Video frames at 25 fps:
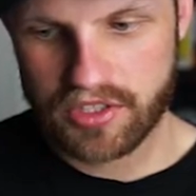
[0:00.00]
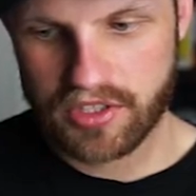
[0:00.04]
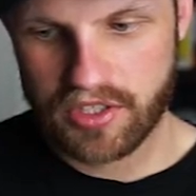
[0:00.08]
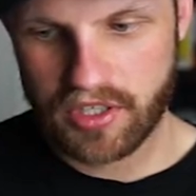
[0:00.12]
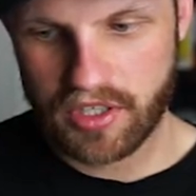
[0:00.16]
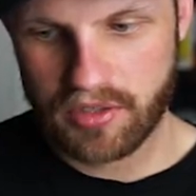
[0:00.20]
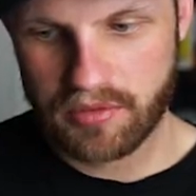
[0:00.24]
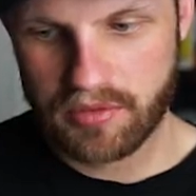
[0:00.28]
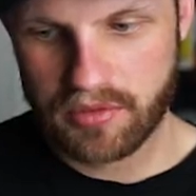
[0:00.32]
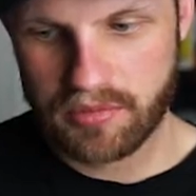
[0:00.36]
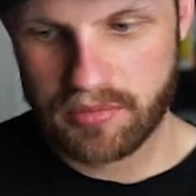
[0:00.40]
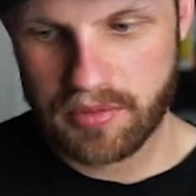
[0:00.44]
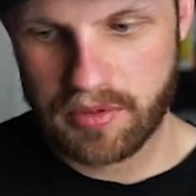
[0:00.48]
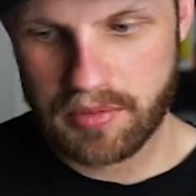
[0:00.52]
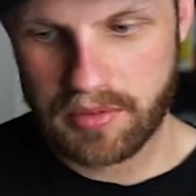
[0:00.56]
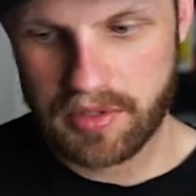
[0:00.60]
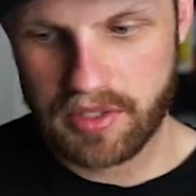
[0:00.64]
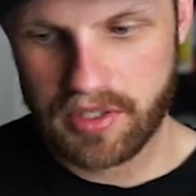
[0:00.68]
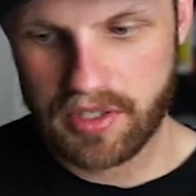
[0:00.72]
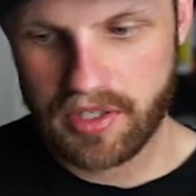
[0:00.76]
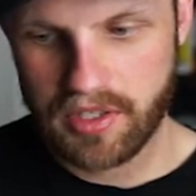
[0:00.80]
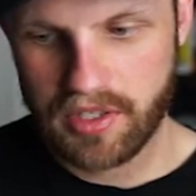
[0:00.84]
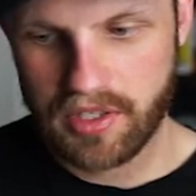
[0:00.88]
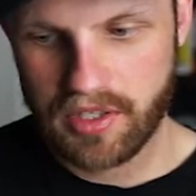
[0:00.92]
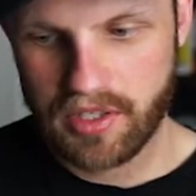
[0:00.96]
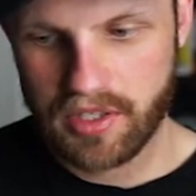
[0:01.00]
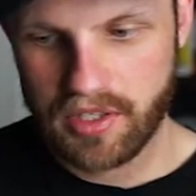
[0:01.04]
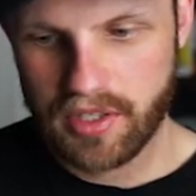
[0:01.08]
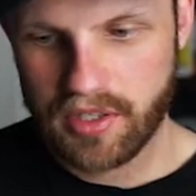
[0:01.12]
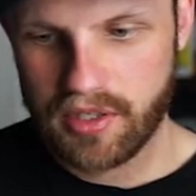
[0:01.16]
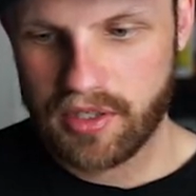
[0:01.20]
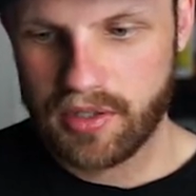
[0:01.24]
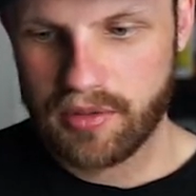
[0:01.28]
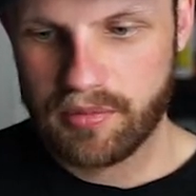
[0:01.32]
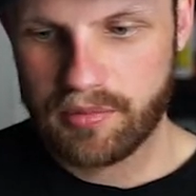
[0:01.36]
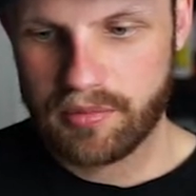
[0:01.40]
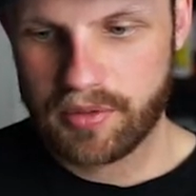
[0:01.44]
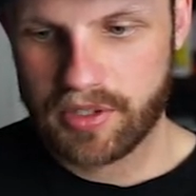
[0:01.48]
so I want to maybe
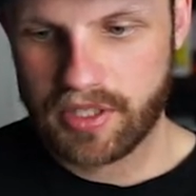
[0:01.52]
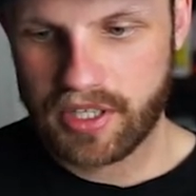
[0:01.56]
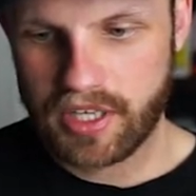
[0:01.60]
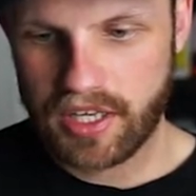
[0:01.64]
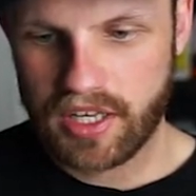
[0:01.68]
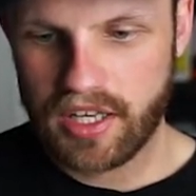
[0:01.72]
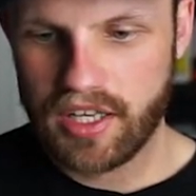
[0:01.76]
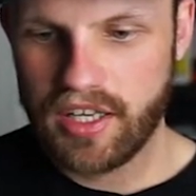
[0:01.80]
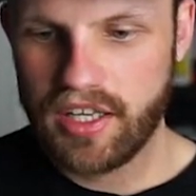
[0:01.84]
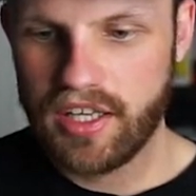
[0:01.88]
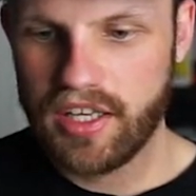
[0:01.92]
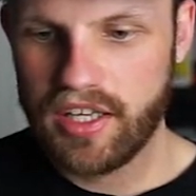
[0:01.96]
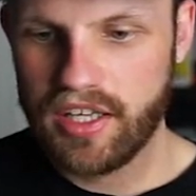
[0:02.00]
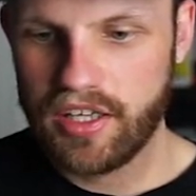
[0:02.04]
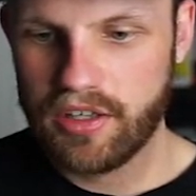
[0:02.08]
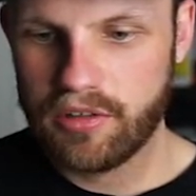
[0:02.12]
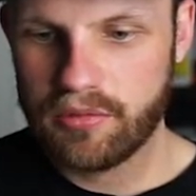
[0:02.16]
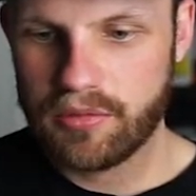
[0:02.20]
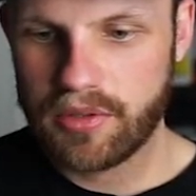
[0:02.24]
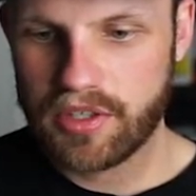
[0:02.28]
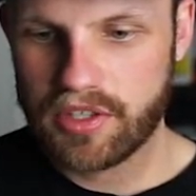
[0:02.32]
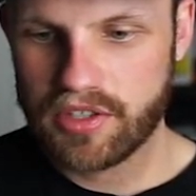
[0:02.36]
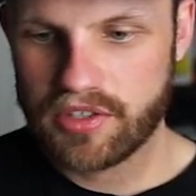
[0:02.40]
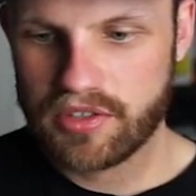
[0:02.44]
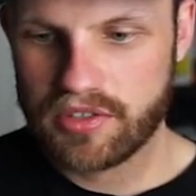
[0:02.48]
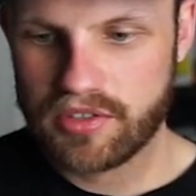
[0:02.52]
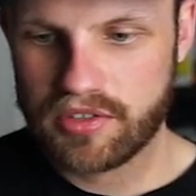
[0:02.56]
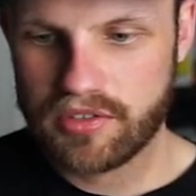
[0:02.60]
bring that a little bit